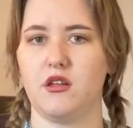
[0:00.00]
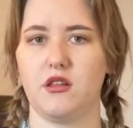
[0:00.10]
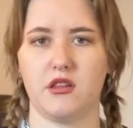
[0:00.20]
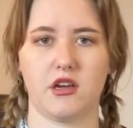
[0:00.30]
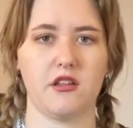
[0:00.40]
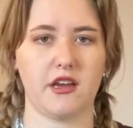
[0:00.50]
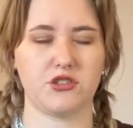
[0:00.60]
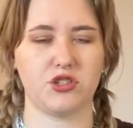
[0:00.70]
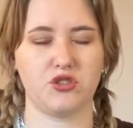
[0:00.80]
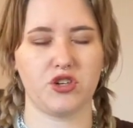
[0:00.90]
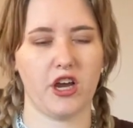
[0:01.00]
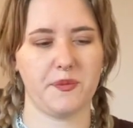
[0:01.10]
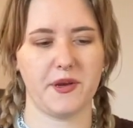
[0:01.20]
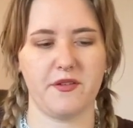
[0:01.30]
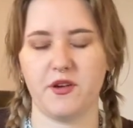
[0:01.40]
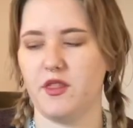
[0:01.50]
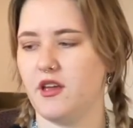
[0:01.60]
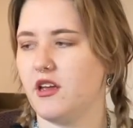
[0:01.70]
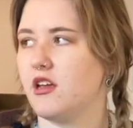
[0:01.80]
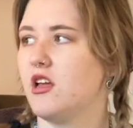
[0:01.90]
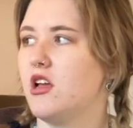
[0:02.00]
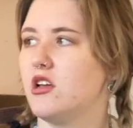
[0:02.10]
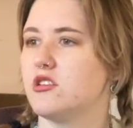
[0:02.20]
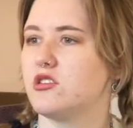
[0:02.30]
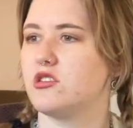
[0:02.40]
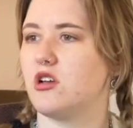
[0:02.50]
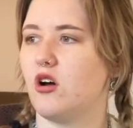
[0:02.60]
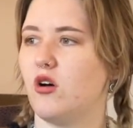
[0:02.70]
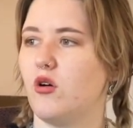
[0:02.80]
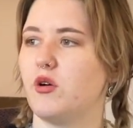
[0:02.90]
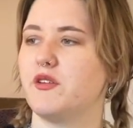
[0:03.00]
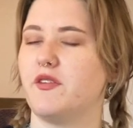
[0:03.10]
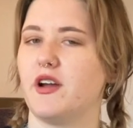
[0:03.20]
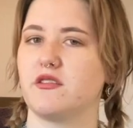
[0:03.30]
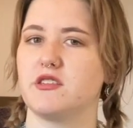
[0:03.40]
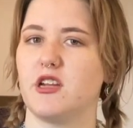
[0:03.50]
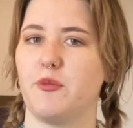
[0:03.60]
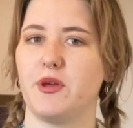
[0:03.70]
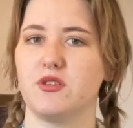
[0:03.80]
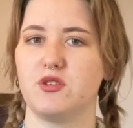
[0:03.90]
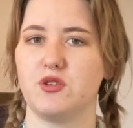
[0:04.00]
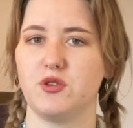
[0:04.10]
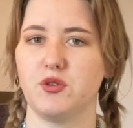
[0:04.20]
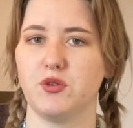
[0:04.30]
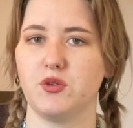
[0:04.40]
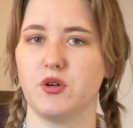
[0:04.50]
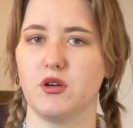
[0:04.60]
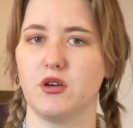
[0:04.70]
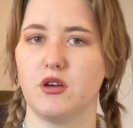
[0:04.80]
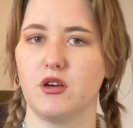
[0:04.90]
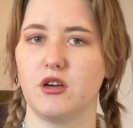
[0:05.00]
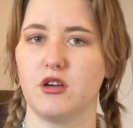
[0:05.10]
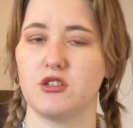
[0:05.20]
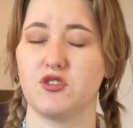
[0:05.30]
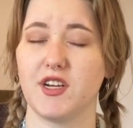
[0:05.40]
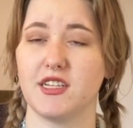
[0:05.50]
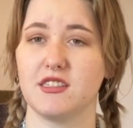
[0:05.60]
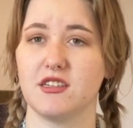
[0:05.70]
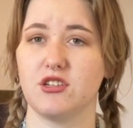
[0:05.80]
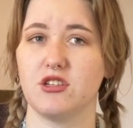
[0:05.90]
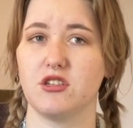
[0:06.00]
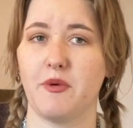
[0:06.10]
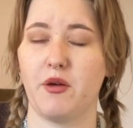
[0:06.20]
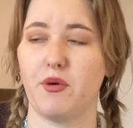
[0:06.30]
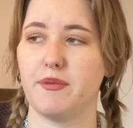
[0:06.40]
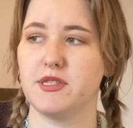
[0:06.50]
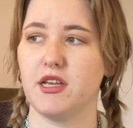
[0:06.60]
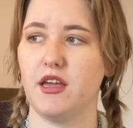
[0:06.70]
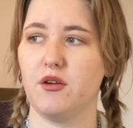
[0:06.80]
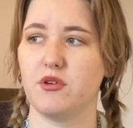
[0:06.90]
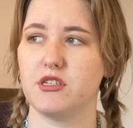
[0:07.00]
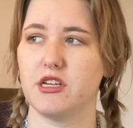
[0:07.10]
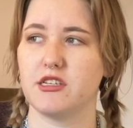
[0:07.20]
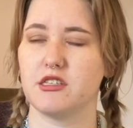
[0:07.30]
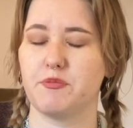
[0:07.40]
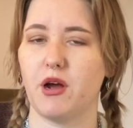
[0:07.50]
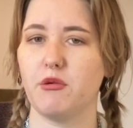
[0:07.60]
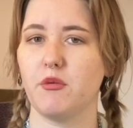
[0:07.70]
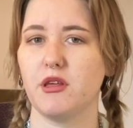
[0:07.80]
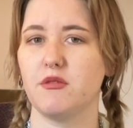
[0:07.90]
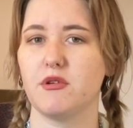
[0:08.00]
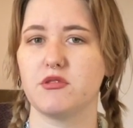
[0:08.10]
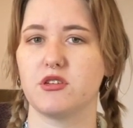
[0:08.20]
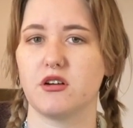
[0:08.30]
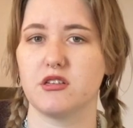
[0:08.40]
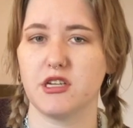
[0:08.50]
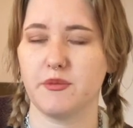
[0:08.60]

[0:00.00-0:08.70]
the collection drop and everything. So the final step is to transition to my website, which is probably the most daunting